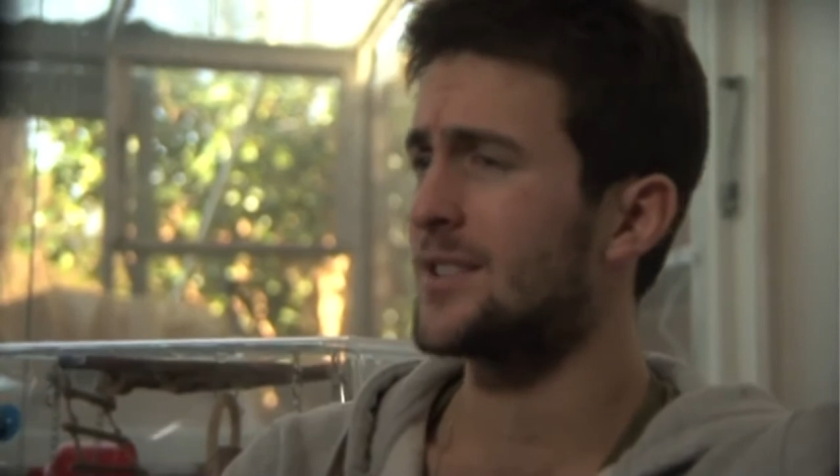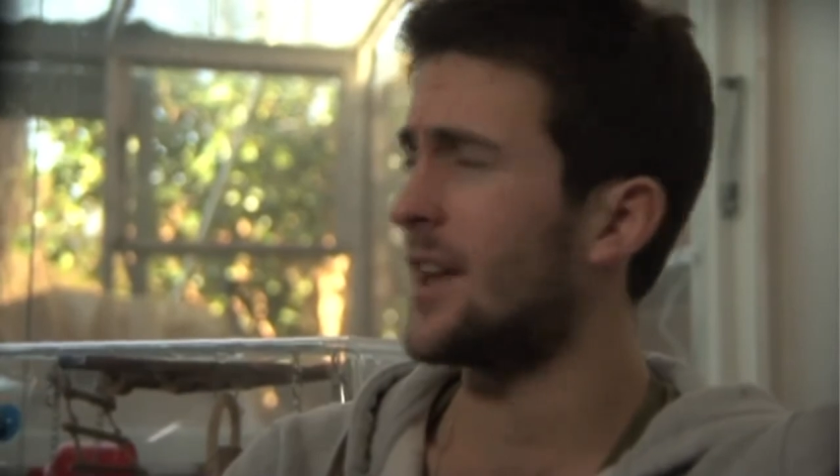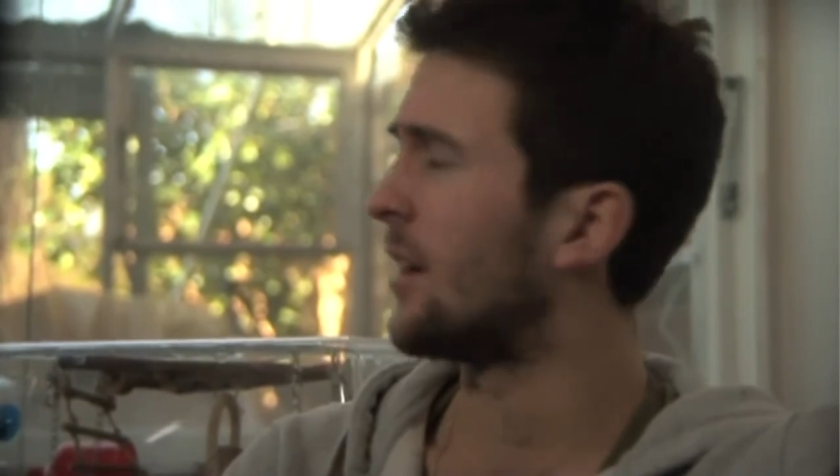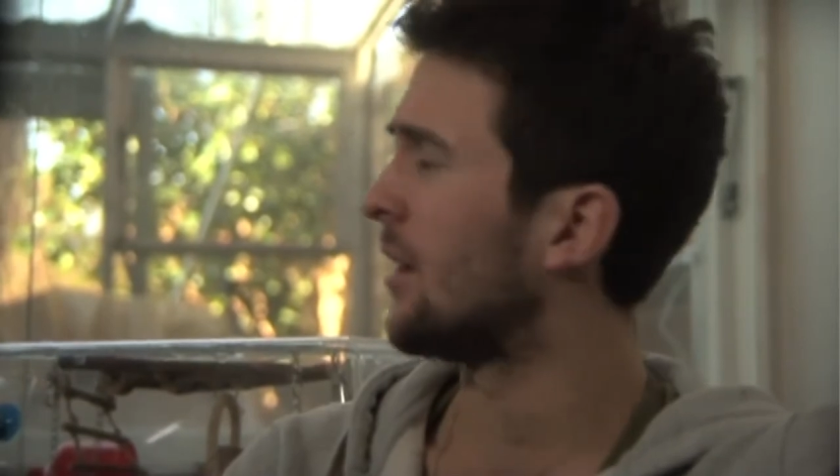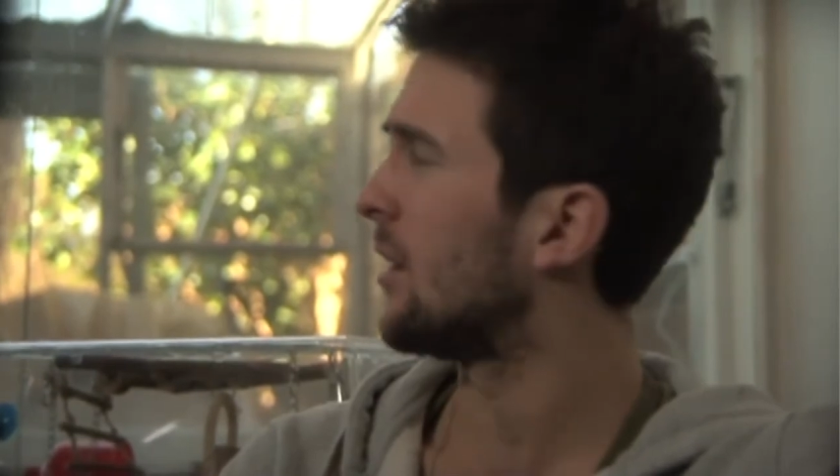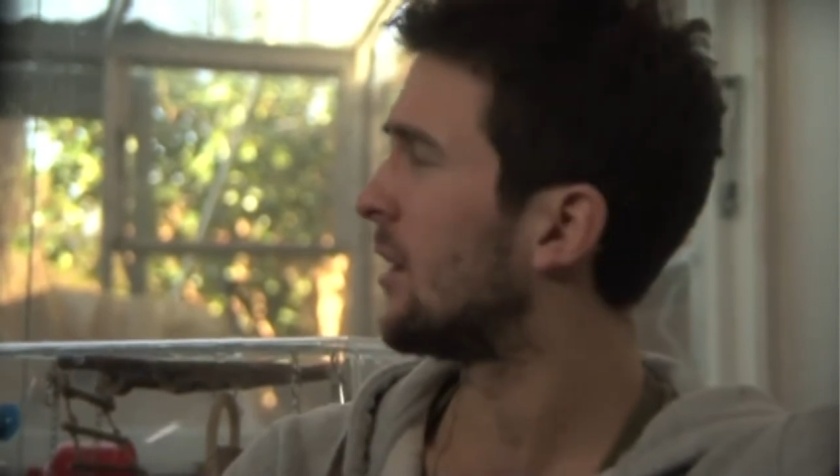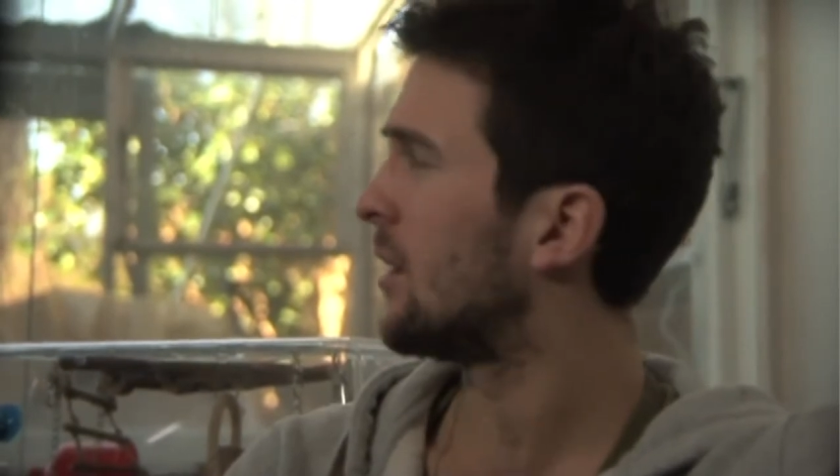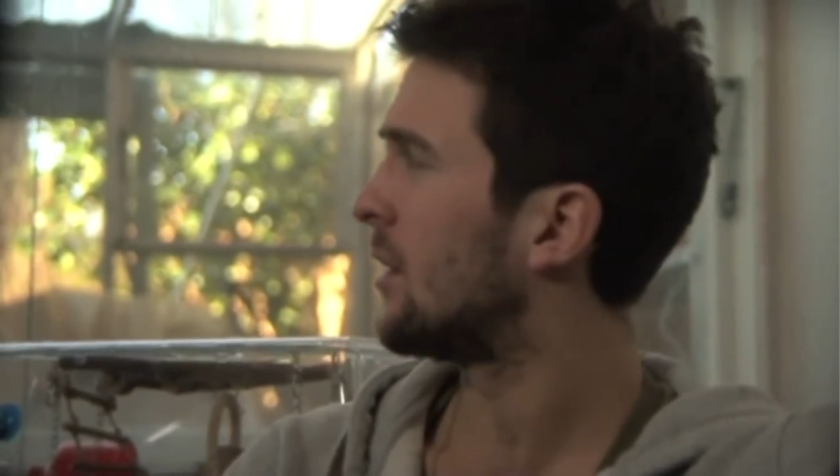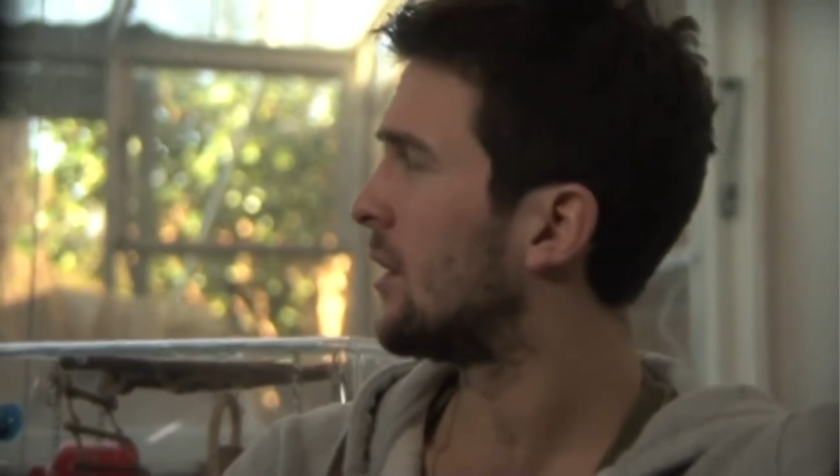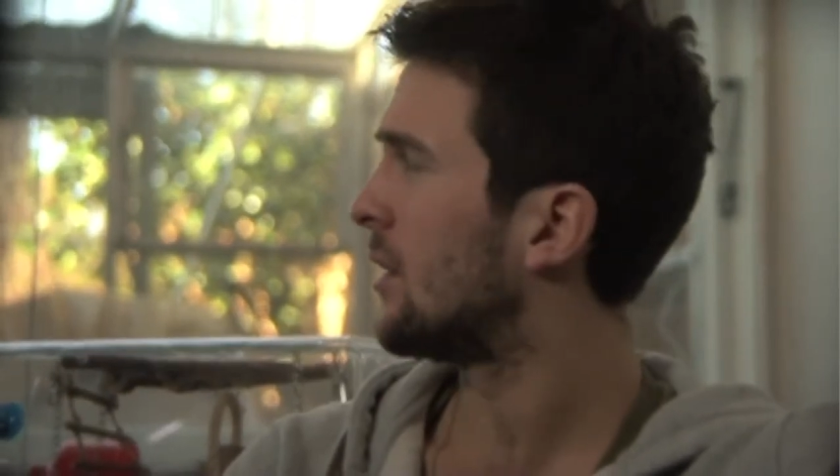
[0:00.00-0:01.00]
a world of
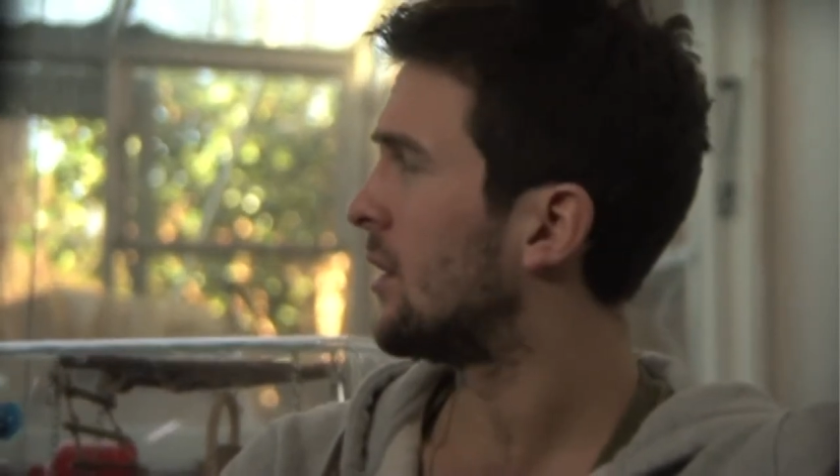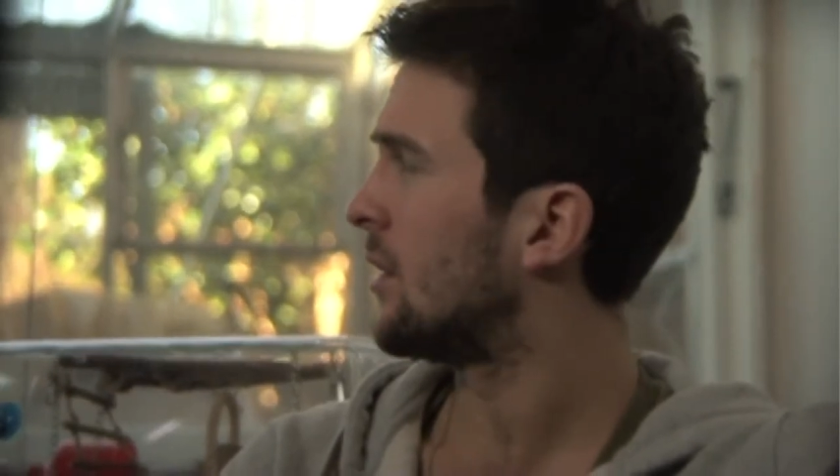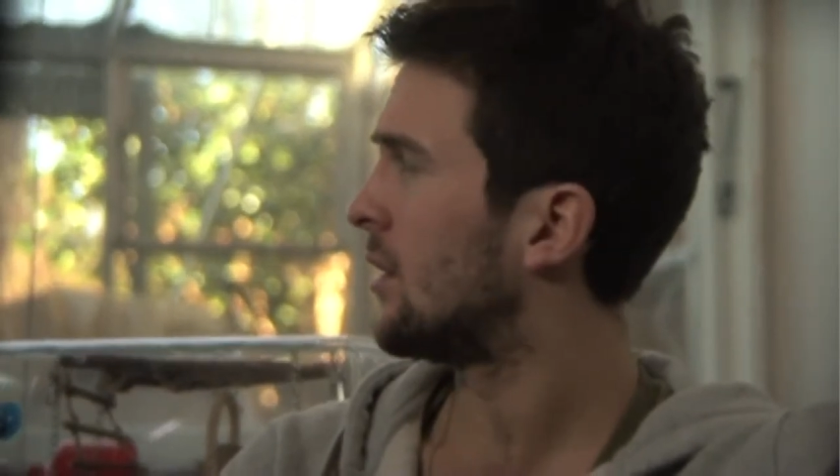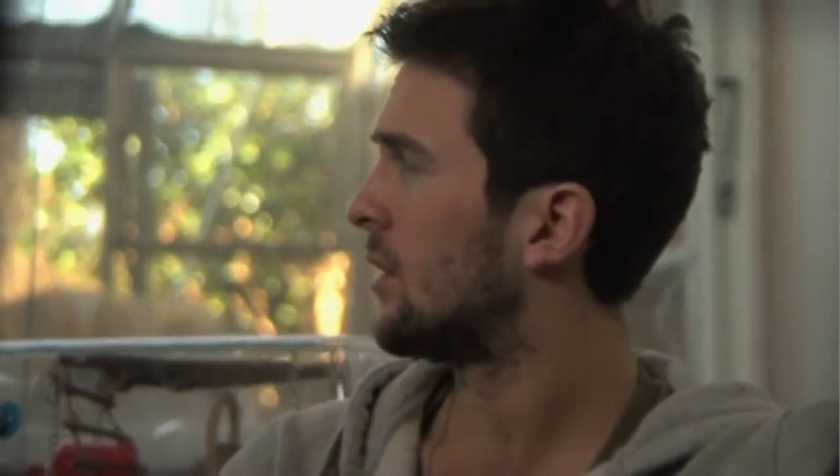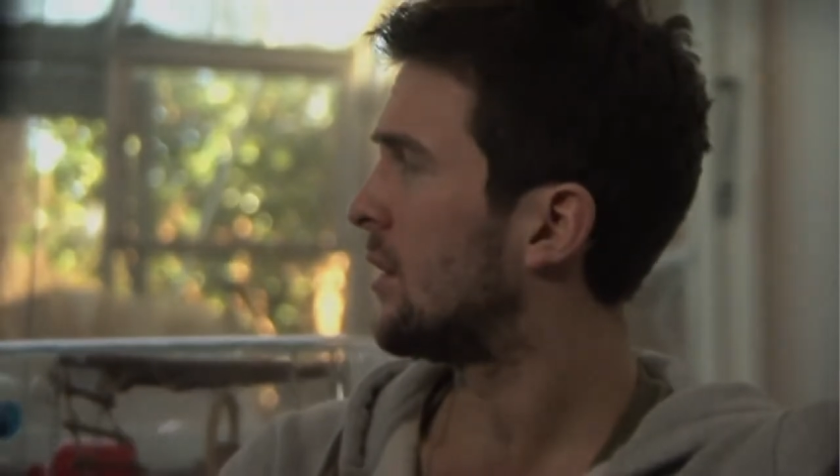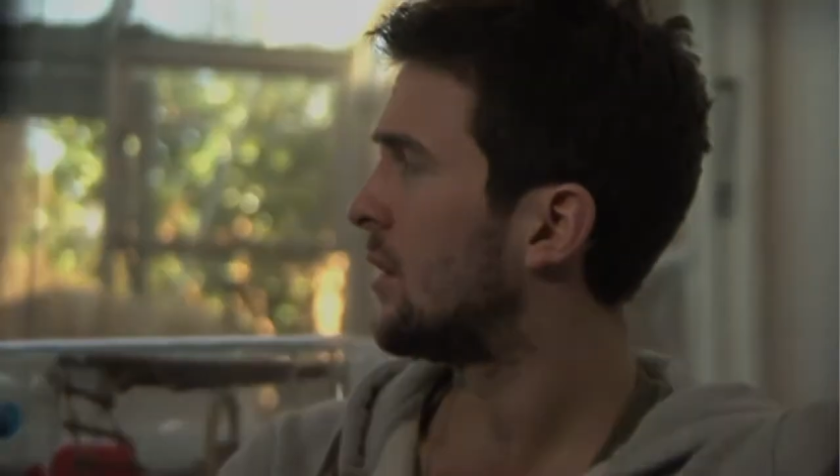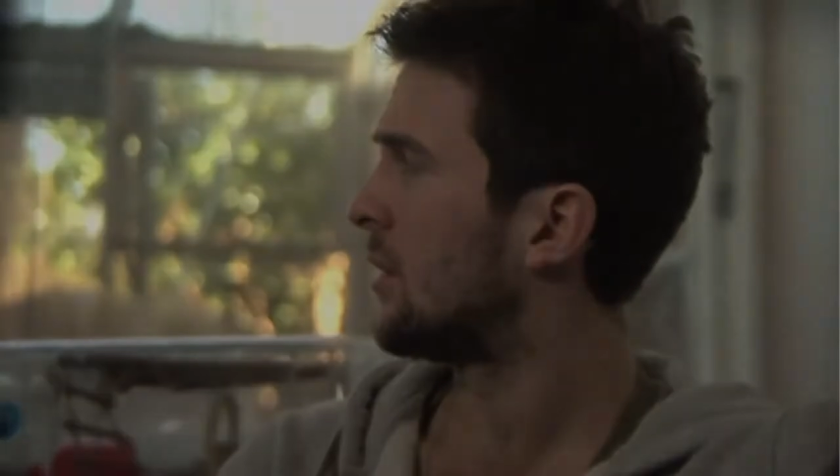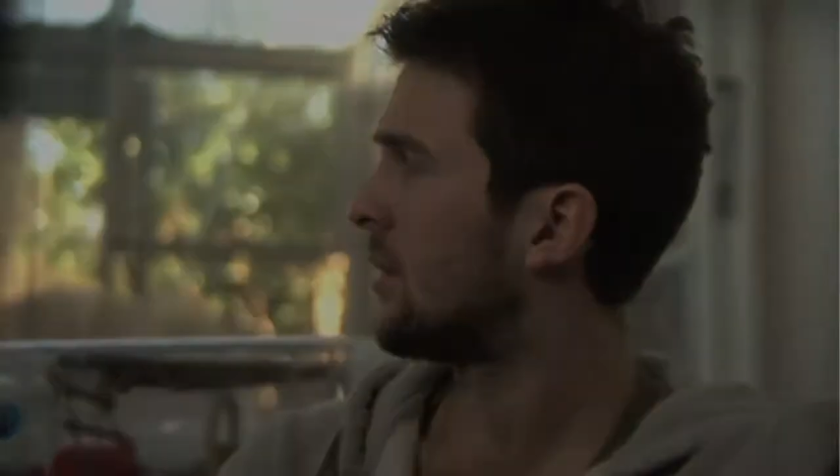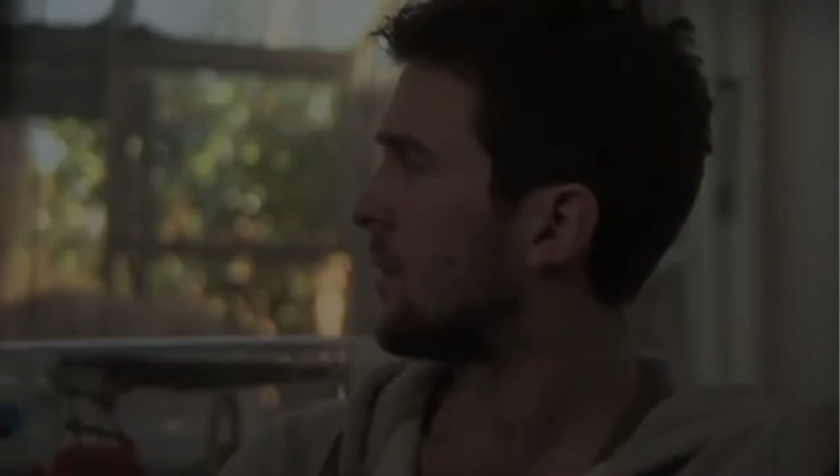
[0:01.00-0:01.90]
wonder for the whole